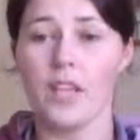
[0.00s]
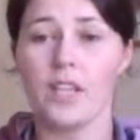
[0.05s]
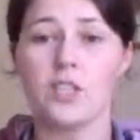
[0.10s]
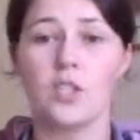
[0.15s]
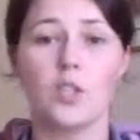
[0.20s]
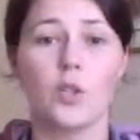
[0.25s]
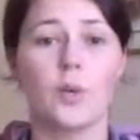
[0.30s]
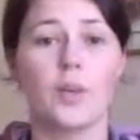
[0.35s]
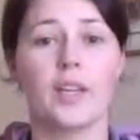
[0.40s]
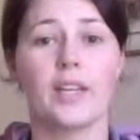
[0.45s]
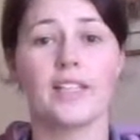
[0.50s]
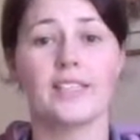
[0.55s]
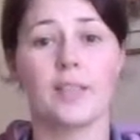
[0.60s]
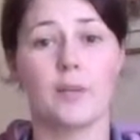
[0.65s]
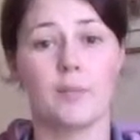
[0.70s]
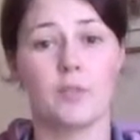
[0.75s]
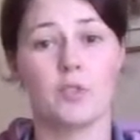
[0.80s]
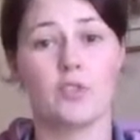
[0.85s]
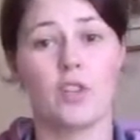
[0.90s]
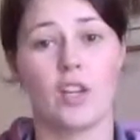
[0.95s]
doing a
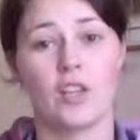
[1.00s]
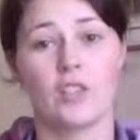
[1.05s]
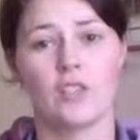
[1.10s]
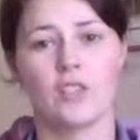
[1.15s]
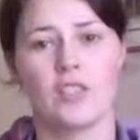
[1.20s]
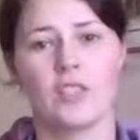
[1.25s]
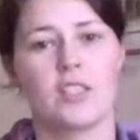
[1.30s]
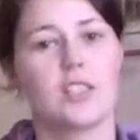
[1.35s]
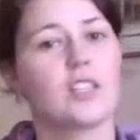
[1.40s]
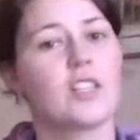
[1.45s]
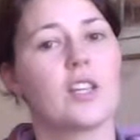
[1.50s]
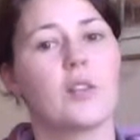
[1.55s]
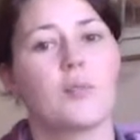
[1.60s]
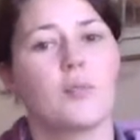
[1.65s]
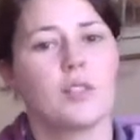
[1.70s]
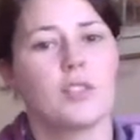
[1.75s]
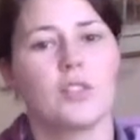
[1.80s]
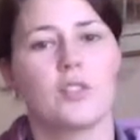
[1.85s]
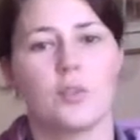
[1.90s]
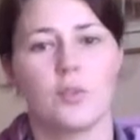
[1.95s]
demonstration this year,
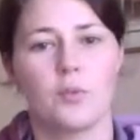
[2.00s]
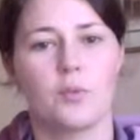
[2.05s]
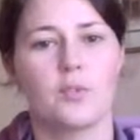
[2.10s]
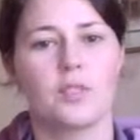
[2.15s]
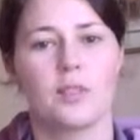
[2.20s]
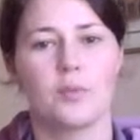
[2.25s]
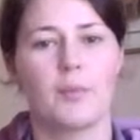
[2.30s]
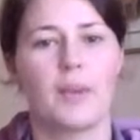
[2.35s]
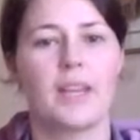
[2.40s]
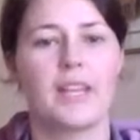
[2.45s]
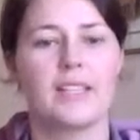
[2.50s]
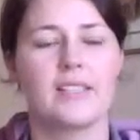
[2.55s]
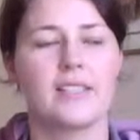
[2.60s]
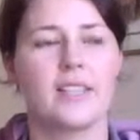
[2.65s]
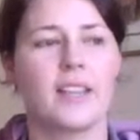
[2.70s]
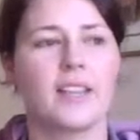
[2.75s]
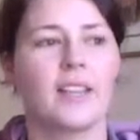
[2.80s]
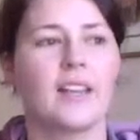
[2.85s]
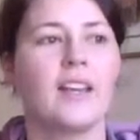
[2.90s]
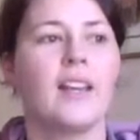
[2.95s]
which is always
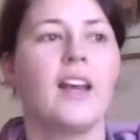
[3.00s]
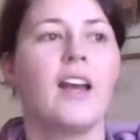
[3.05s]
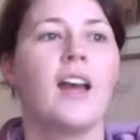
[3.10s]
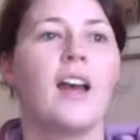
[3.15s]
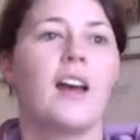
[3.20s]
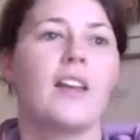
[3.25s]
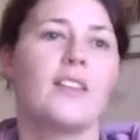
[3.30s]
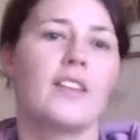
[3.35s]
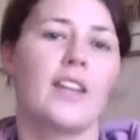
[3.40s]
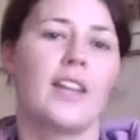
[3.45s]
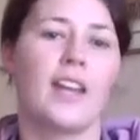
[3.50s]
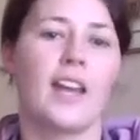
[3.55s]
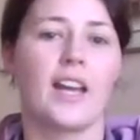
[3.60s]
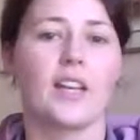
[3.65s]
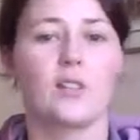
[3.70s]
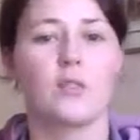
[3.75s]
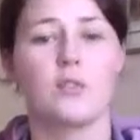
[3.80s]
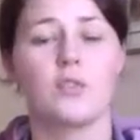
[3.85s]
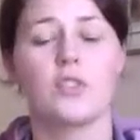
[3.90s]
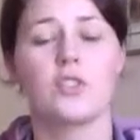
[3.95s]
amazing, and then they
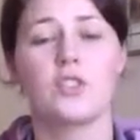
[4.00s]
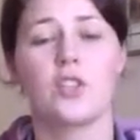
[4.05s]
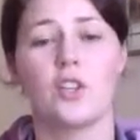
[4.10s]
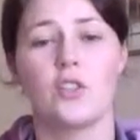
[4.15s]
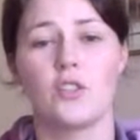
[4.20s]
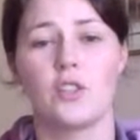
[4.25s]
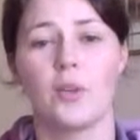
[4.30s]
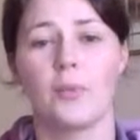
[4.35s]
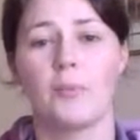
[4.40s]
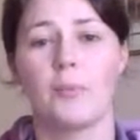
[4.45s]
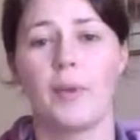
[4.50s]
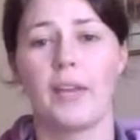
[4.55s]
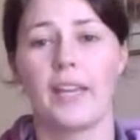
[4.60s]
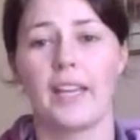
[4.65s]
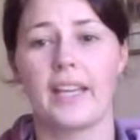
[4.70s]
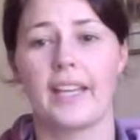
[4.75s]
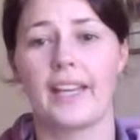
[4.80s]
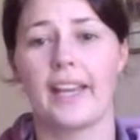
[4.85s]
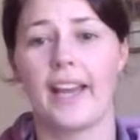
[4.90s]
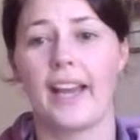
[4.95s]
had all the show
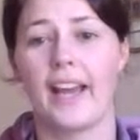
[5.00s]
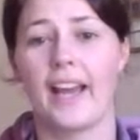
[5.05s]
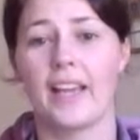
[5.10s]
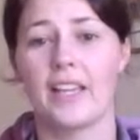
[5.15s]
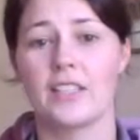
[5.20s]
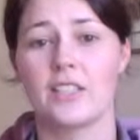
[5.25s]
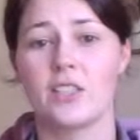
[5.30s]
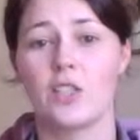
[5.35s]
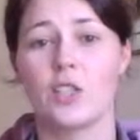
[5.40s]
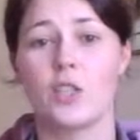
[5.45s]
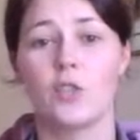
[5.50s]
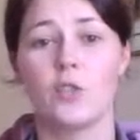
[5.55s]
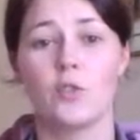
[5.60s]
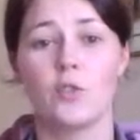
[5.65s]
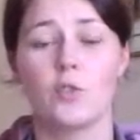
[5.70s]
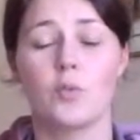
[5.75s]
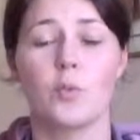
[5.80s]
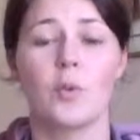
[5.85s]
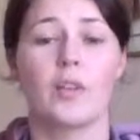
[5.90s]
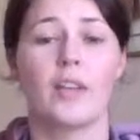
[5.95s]
jumping as
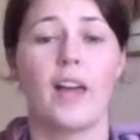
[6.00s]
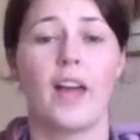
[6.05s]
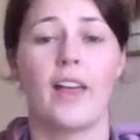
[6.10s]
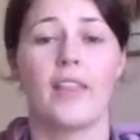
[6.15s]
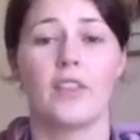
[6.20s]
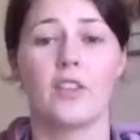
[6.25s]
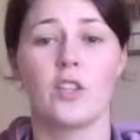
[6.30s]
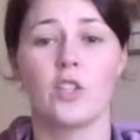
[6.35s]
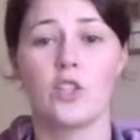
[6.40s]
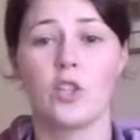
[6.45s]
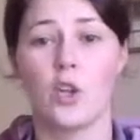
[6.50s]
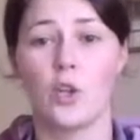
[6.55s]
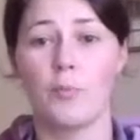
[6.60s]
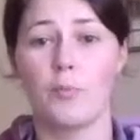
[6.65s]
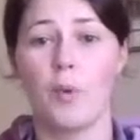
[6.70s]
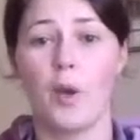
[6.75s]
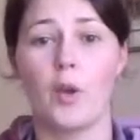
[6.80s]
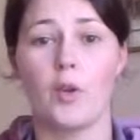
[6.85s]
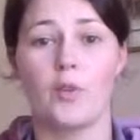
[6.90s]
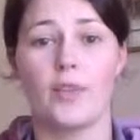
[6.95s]
usual, and the show
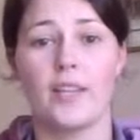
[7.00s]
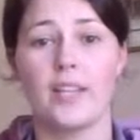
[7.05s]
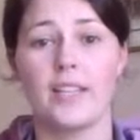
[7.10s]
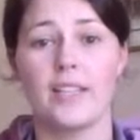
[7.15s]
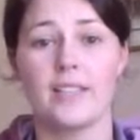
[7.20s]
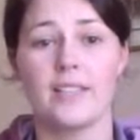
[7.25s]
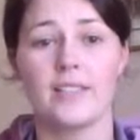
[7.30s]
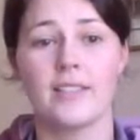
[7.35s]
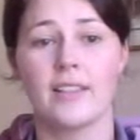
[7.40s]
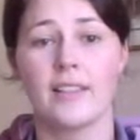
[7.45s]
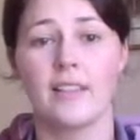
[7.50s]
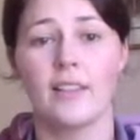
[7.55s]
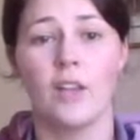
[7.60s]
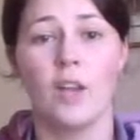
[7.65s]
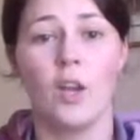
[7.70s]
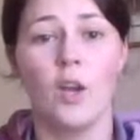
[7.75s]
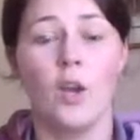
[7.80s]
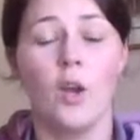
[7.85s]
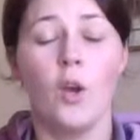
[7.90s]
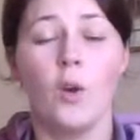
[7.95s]
ponies,
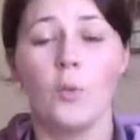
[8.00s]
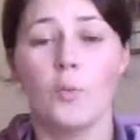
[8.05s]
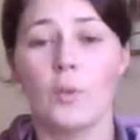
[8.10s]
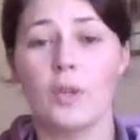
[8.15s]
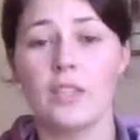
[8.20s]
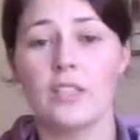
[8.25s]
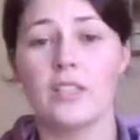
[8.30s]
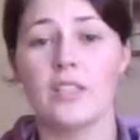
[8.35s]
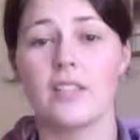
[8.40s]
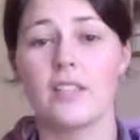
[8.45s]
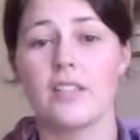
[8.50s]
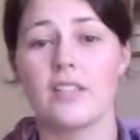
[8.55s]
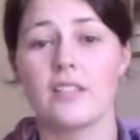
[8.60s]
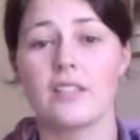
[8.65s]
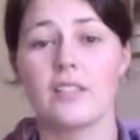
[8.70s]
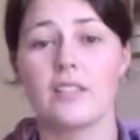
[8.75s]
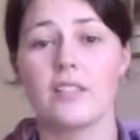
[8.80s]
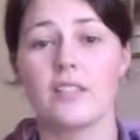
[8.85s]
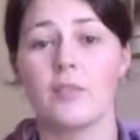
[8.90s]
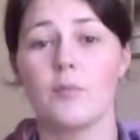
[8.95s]
which
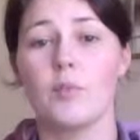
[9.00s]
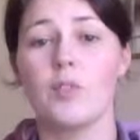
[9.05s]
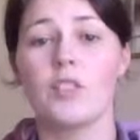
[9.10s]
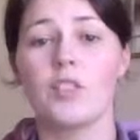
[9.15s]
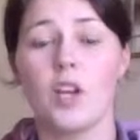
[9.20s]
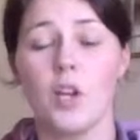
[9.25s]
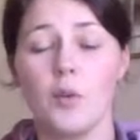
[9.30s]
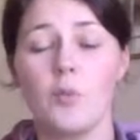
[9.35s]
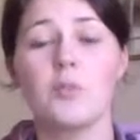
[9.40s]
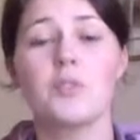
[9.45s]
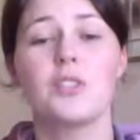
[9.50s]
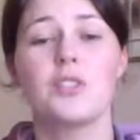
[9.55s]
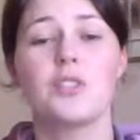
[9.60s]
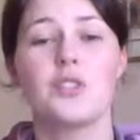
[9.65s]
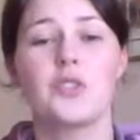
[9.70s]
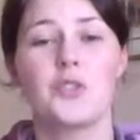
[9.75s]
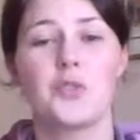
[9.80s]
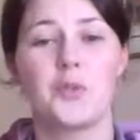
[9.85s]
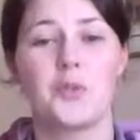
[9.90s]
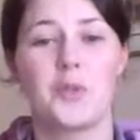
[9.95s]
I always
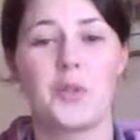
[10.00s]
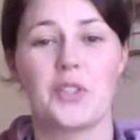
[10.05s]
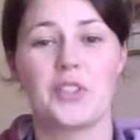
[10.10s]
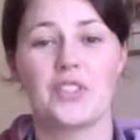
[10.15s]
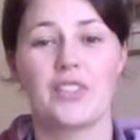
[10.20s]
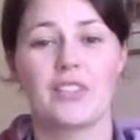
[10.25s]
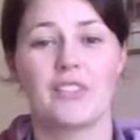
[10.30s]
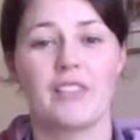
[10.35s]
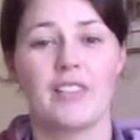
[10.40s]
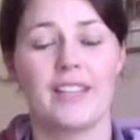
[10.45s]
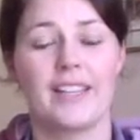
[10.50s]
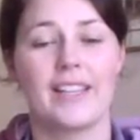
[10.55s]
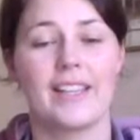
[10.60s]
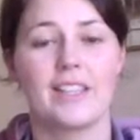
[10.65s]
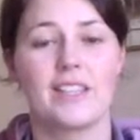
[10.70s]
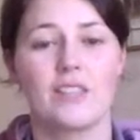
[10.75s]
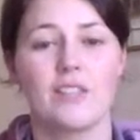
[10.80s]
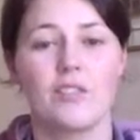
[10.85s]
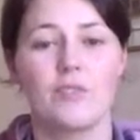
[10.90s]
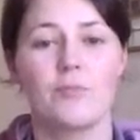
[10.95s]
enjoy watching really.
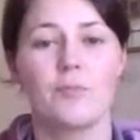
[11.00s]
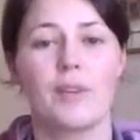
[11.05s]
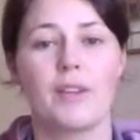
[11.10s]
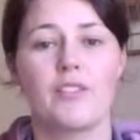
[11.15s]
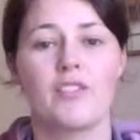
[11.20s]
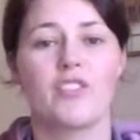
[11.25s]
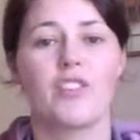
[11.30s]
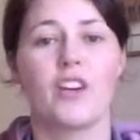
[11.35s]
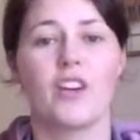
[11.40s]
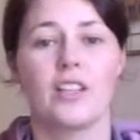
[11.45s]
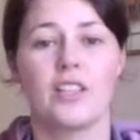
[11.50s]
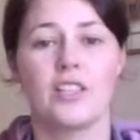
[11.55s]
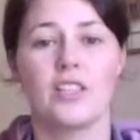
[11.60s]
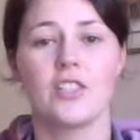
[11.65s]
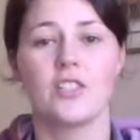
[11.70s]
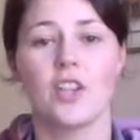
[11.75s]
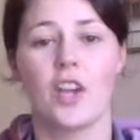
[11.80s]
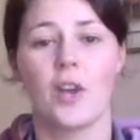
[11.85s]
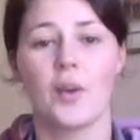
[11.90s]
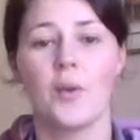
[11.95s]
It's a good big variety
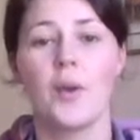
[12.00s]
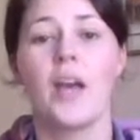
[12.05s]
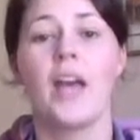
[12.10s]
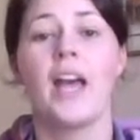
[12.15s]
show.